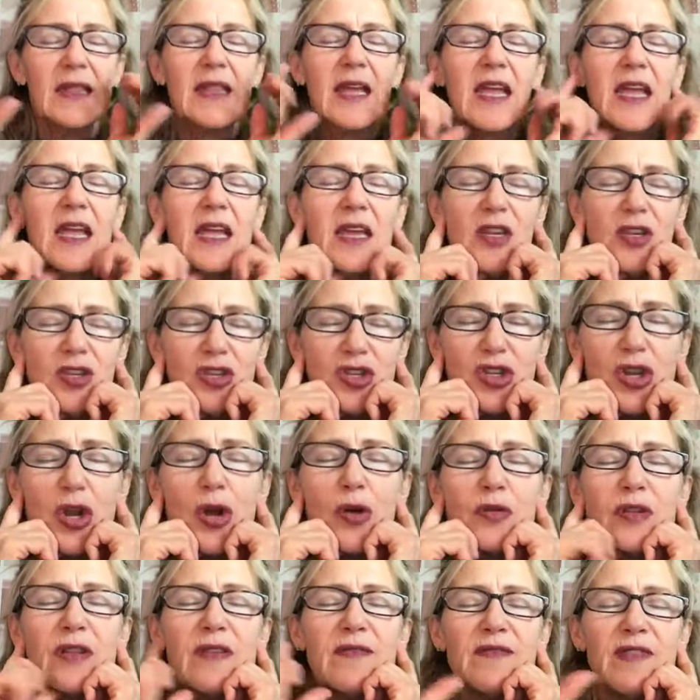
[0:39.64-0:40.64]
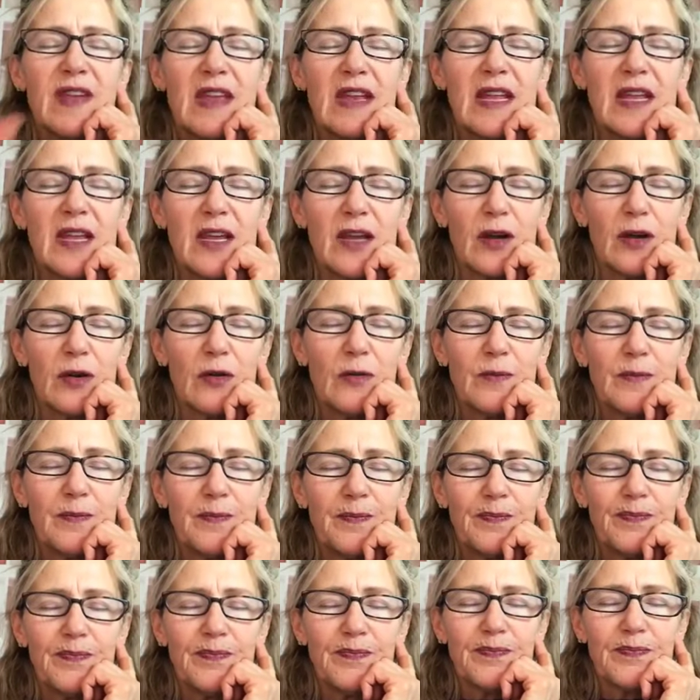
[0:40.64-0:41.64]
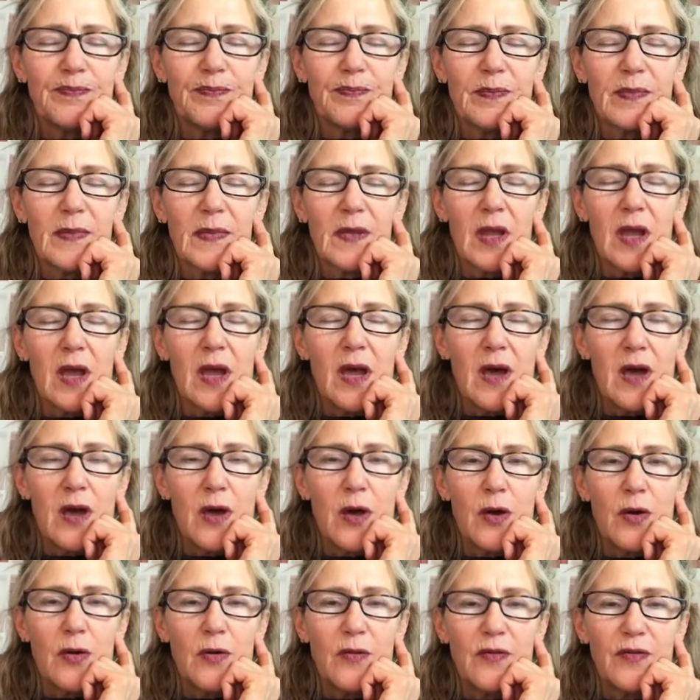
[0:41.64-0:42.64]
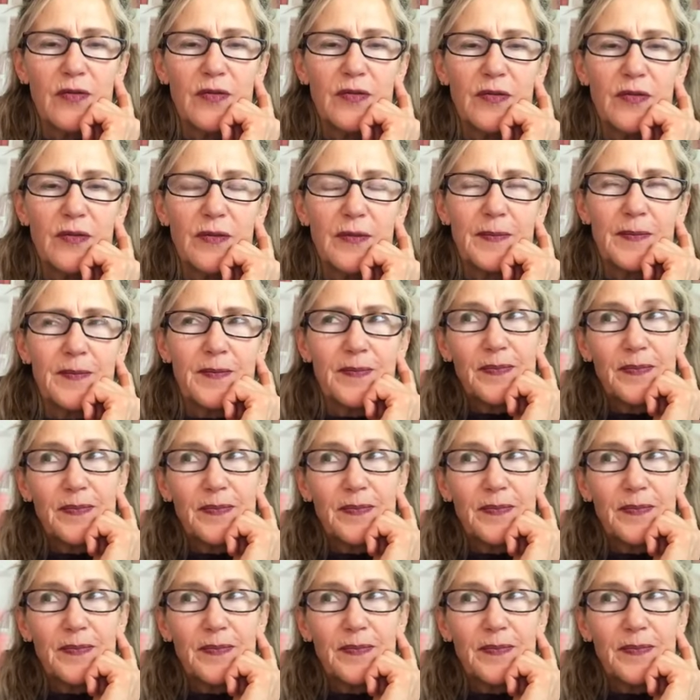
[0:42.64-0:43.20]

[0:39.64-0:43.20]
And they showed the video of